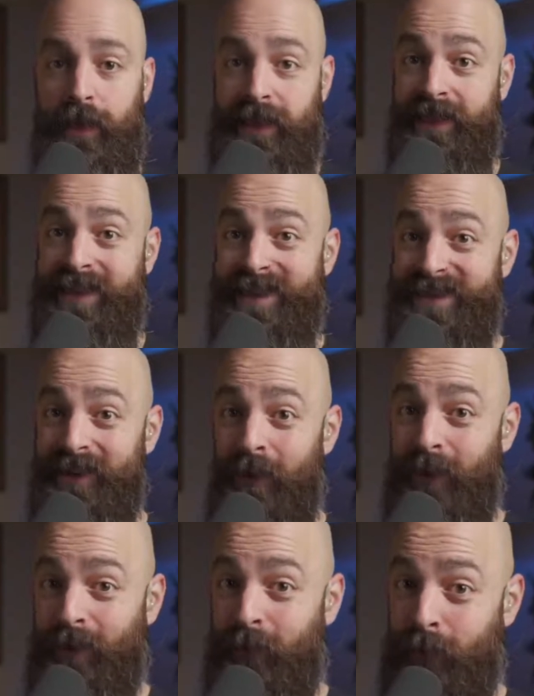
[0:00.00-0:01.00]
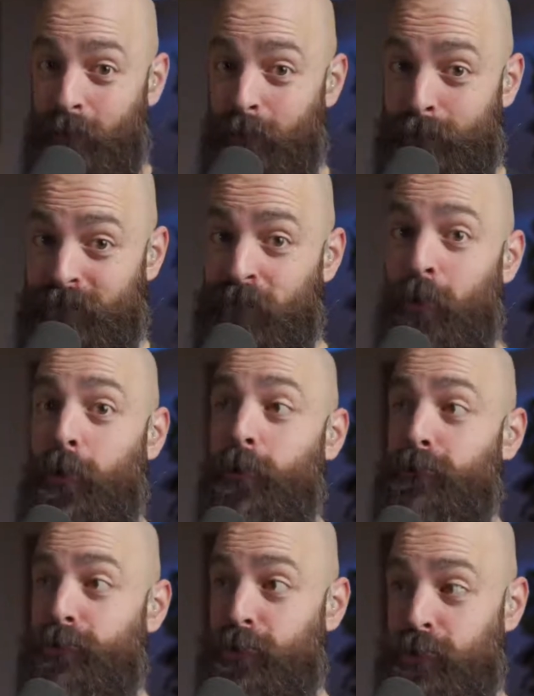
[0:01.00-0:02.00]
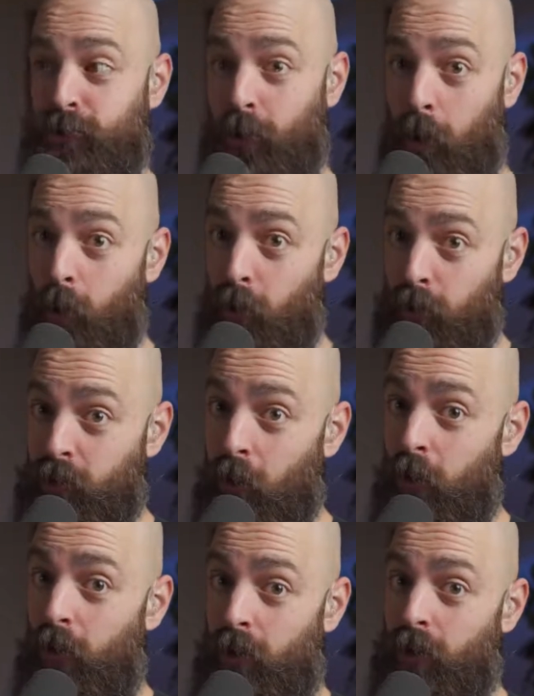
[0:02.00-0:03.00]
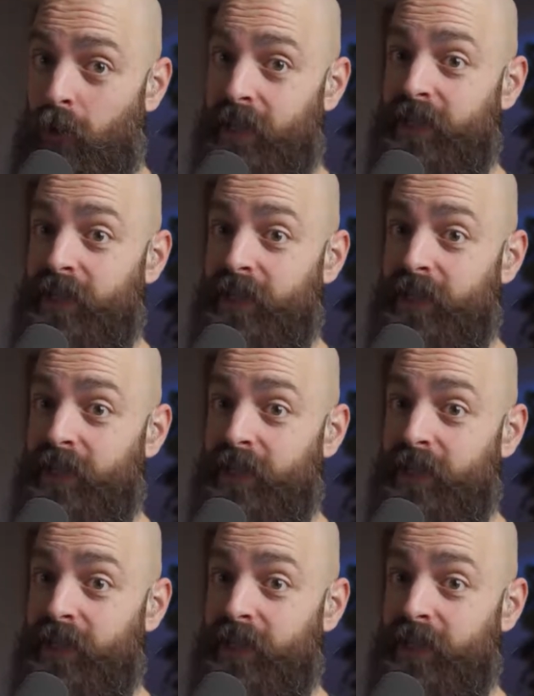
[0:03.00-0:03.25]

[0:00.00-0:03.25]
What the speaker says: like these are groups whose sole goal